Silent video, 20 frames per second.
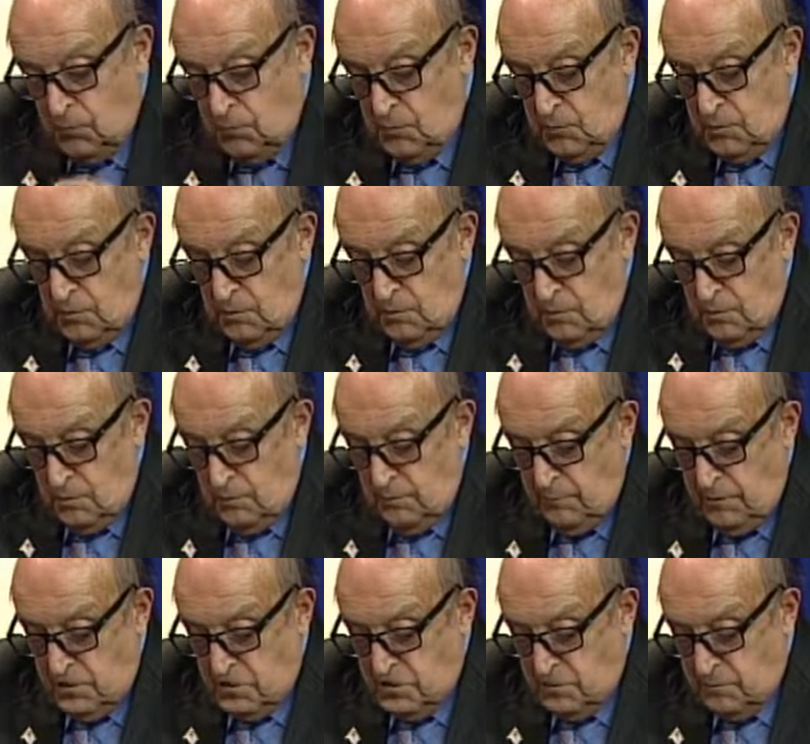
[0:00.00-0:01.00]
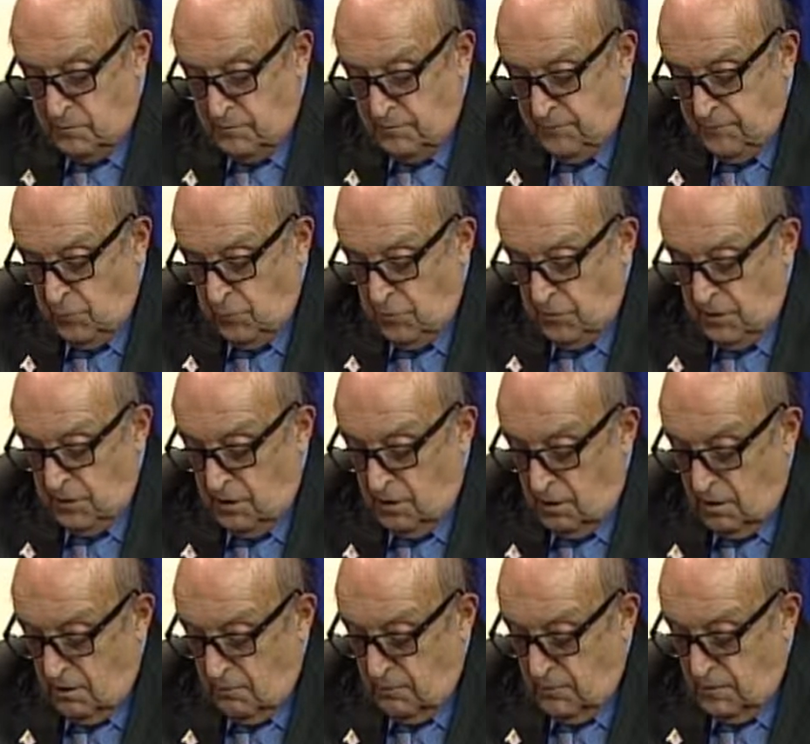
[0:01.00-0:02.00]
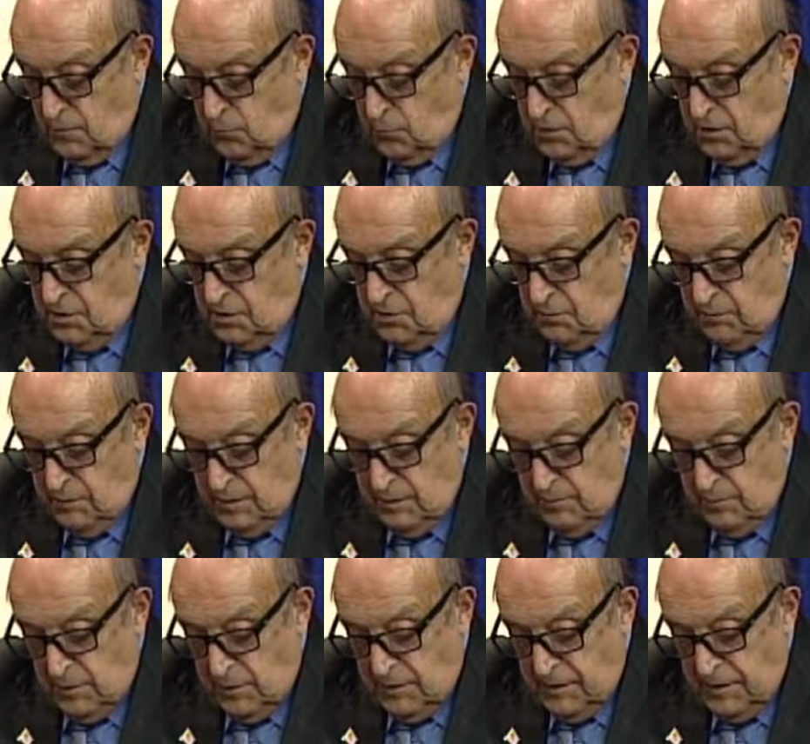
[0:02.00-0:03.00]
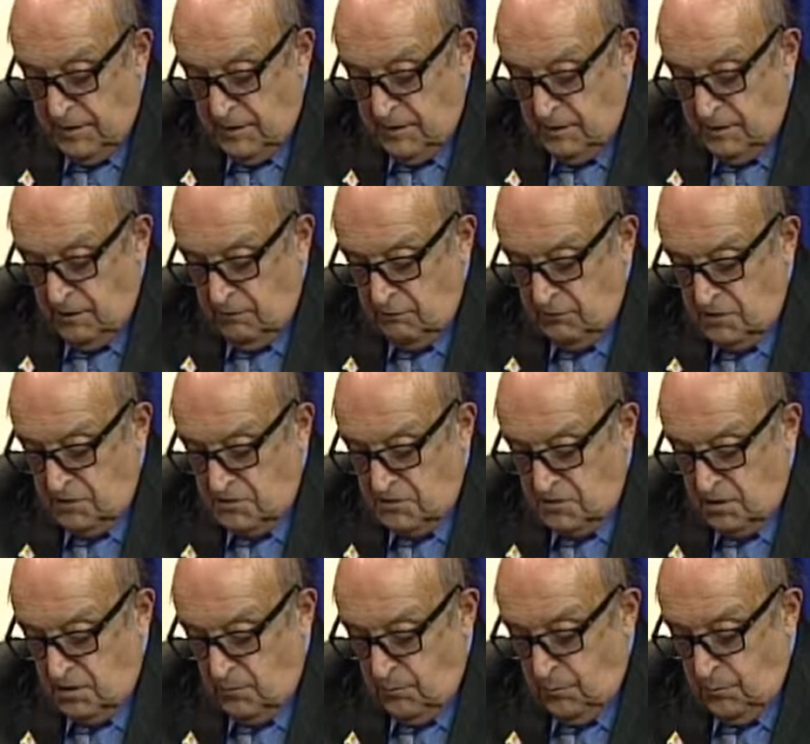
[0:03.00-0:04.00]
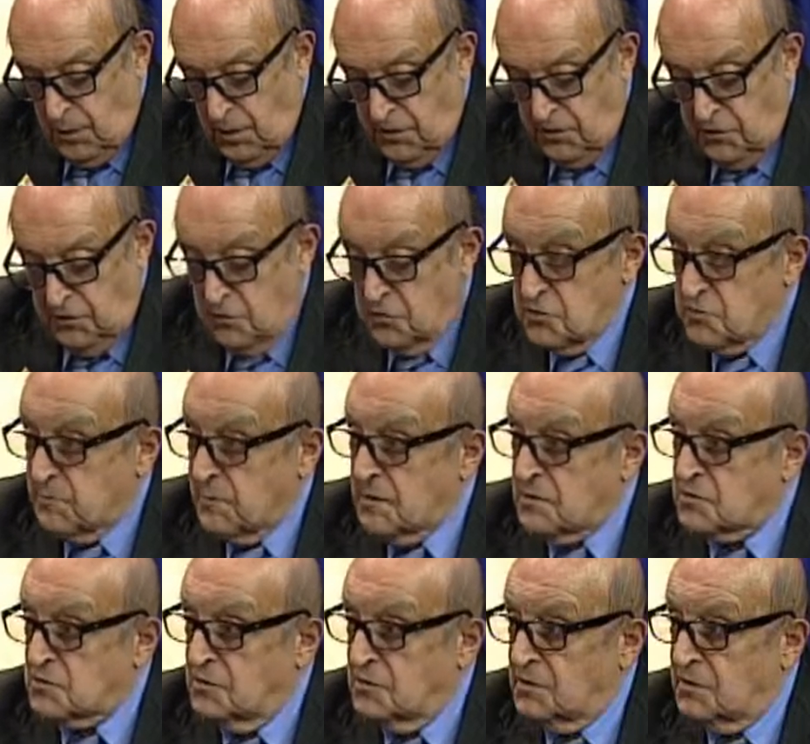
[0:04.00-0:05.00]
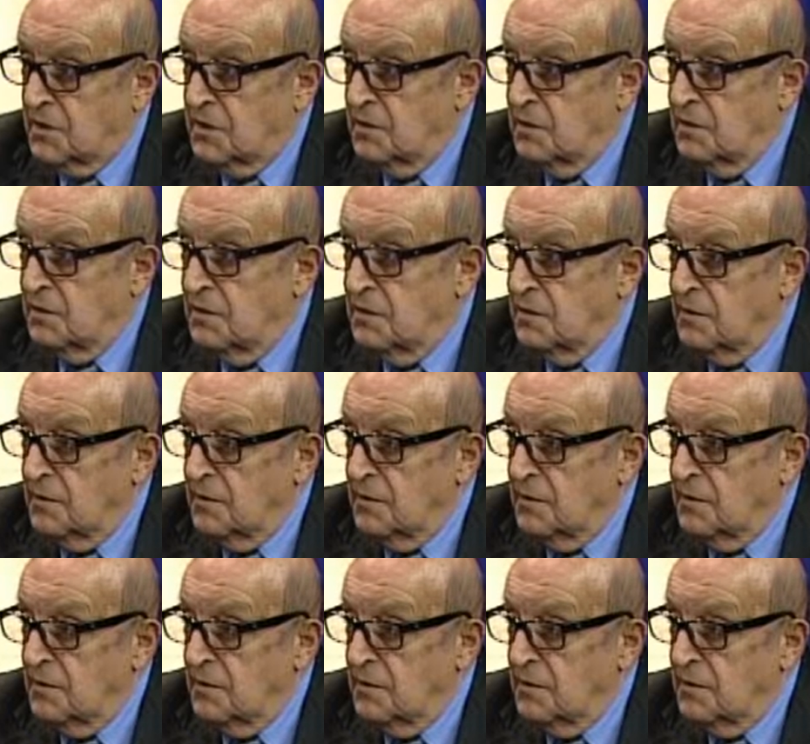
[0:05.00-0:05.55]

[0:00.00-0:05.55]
you mentioned before the art of medicine. What do you mean by that, and how does it apply to your specialty? The art